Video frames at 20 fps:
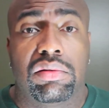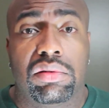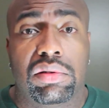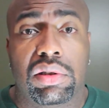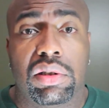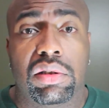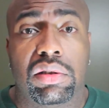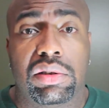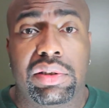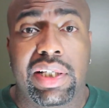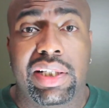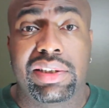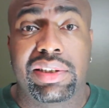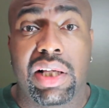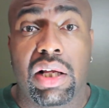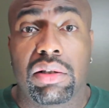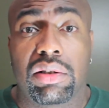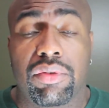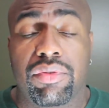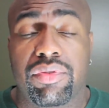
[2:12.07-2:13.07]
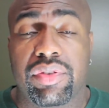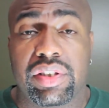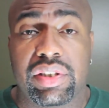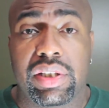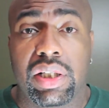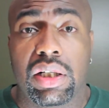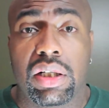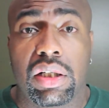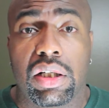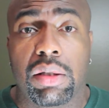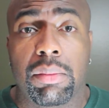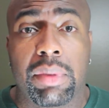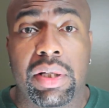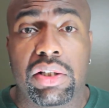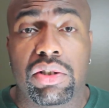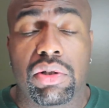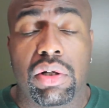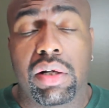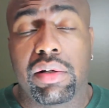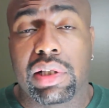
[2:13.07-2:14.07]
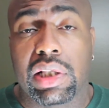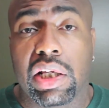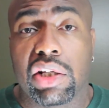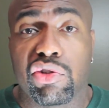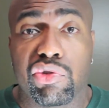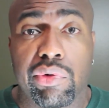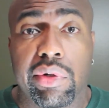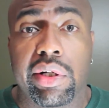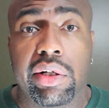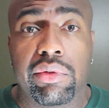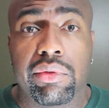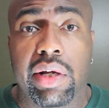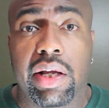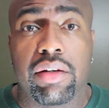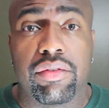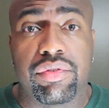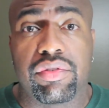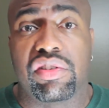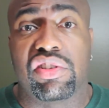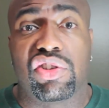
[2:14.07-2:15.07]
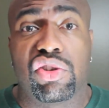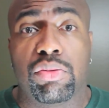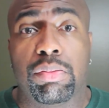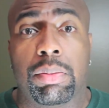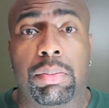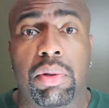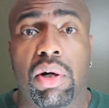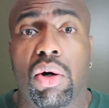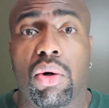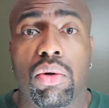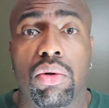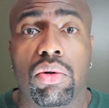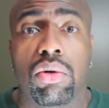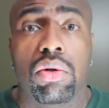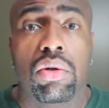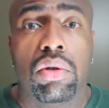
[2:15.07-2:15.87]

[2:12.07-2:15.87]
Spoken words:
to test out the facility and make sure everything's running right for the Super Bowl.